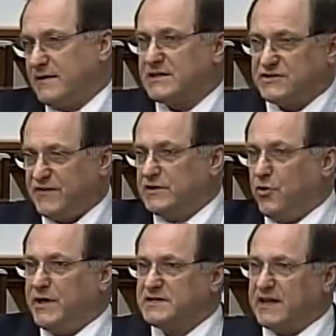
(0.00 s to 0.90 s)
That's for your
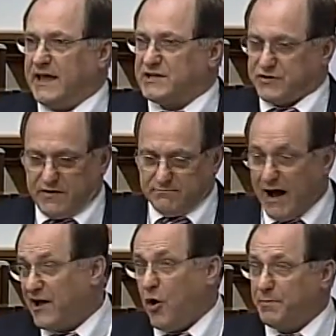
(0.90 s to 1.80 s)
lawyers to answer, and
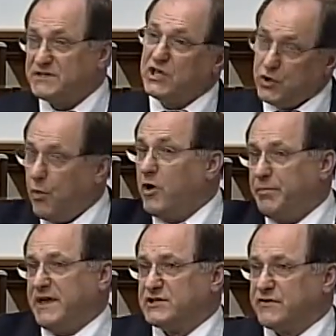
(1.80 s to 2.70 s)
my hope is that you will
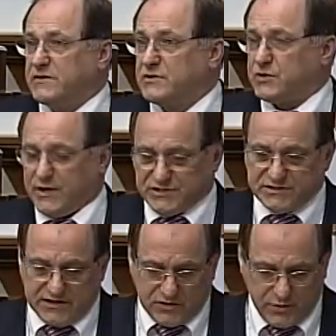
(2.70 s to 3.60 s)
be answering those
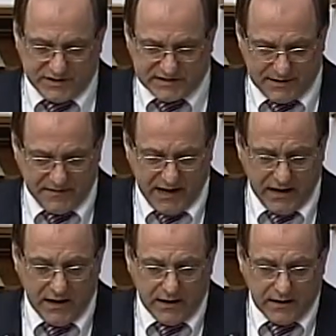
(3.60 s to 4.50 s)
questions in court
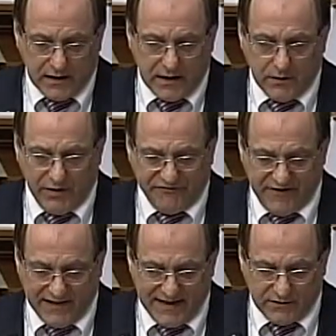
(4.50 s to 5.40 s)
someday. We'll
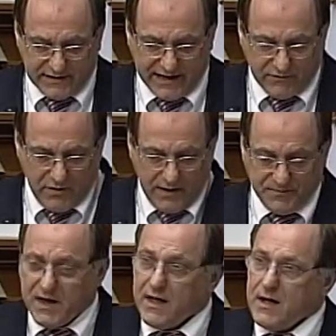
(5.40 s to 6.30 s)
find out later on.